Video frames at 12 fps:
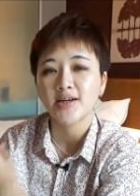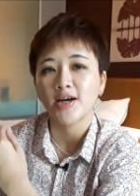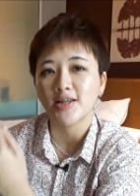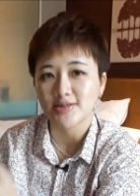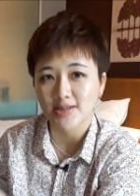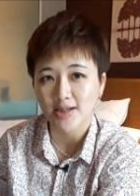
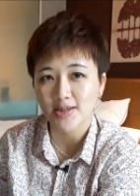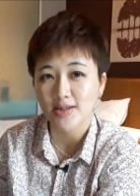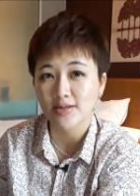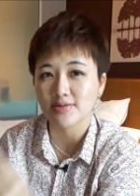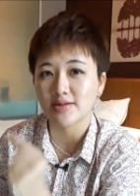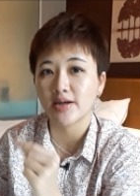And the second
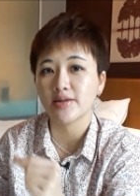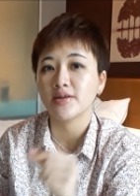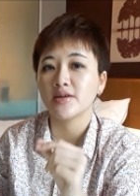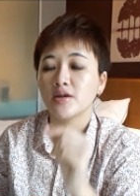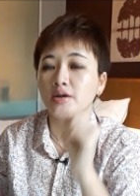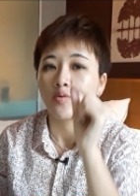thing is that
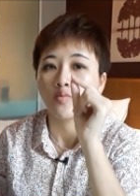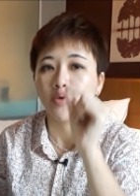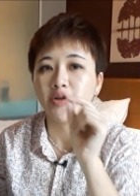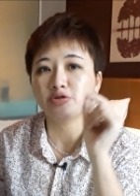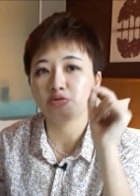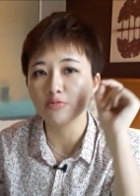
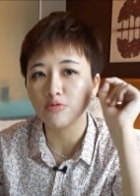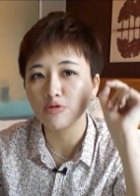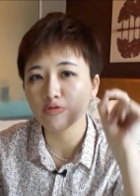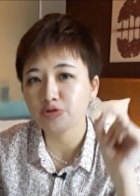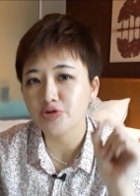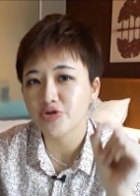when you
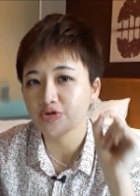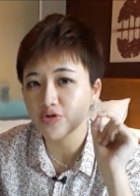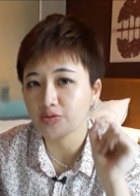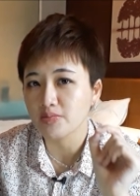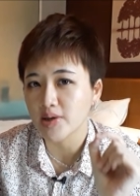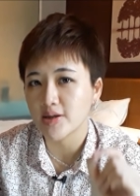
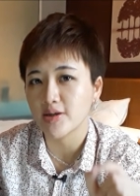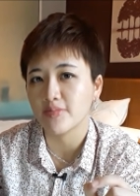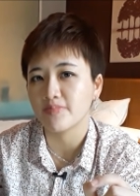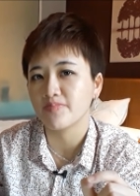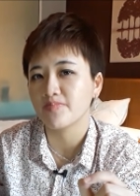lose money,